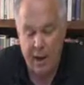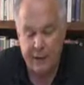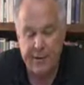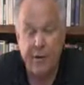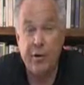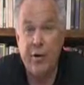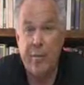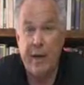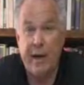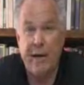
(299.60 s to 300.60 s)
so you'll
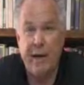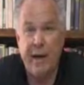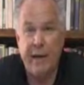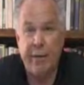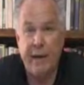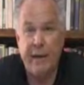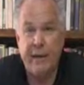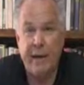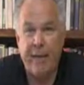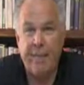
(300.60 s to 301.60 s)
be in great
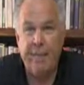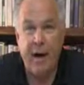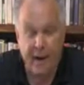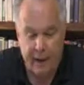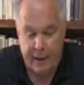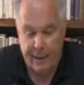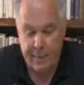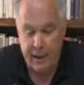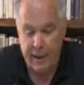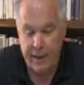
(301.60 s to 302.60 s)
shape. Finally,
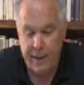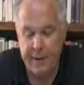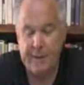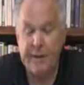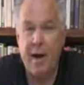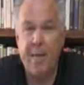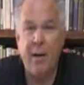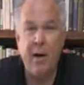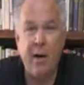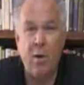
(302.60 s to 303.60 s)
this coming